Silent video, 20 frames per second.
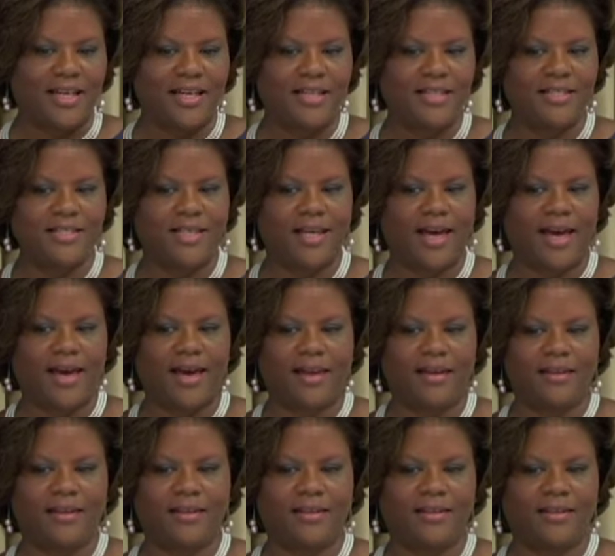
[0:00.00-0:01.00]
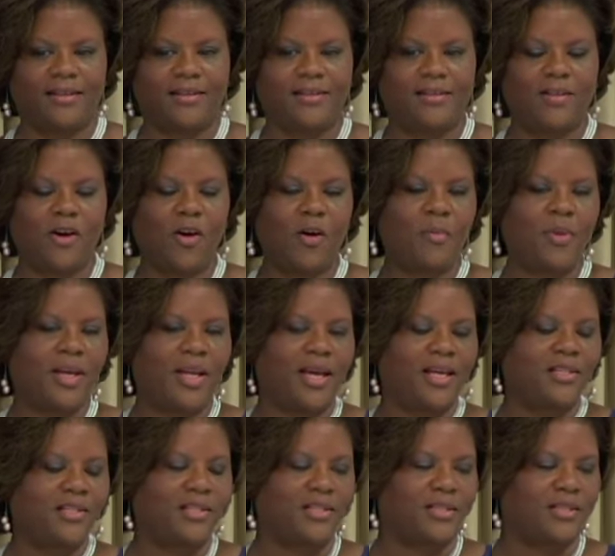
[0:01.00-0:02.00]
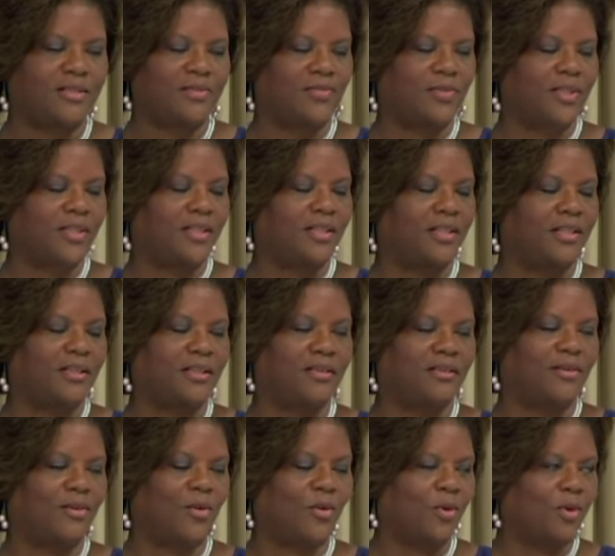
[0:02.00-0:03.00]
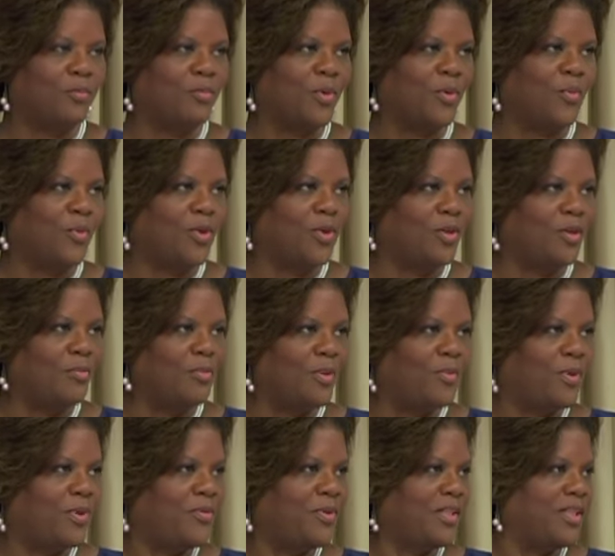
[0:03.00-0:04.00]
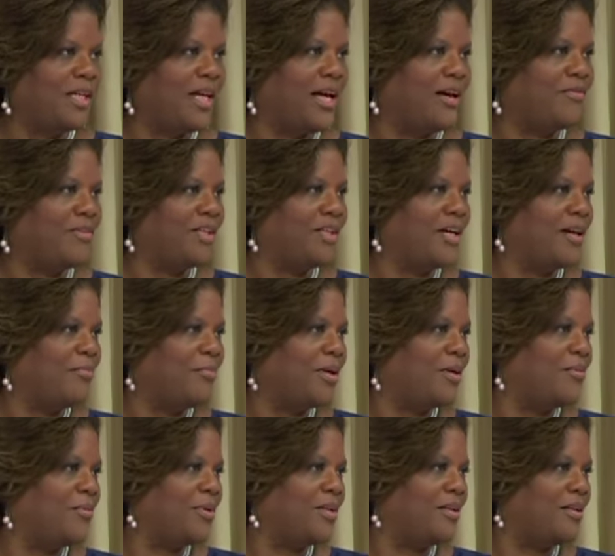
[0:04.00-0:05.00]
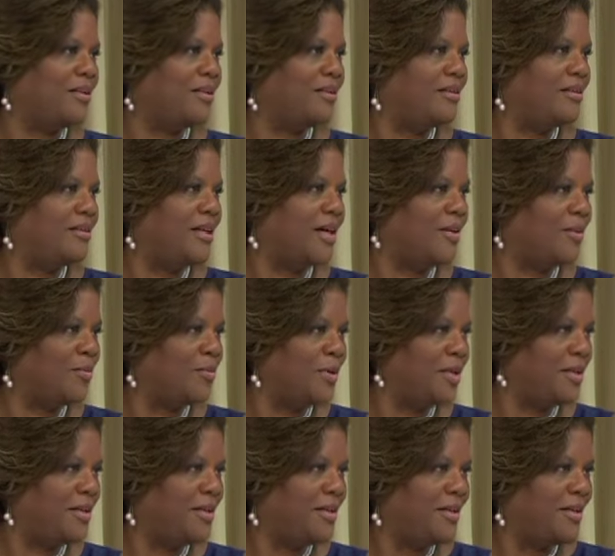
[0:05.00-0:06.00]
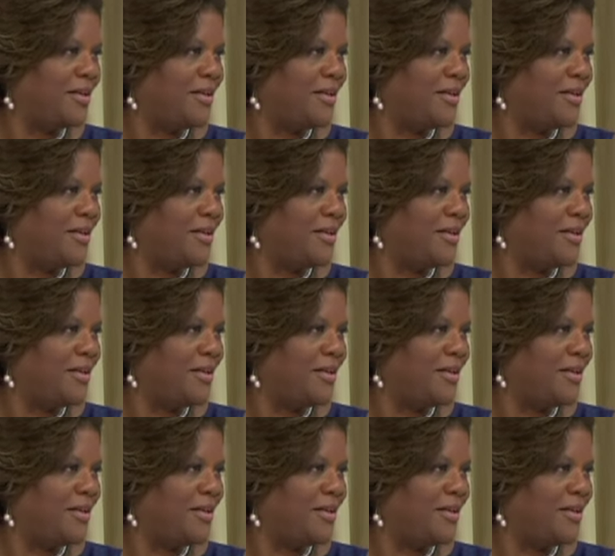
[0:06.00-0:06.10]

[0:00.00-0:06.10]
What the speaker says: is that termination is really a horrible word, but we really haven't come up with another one.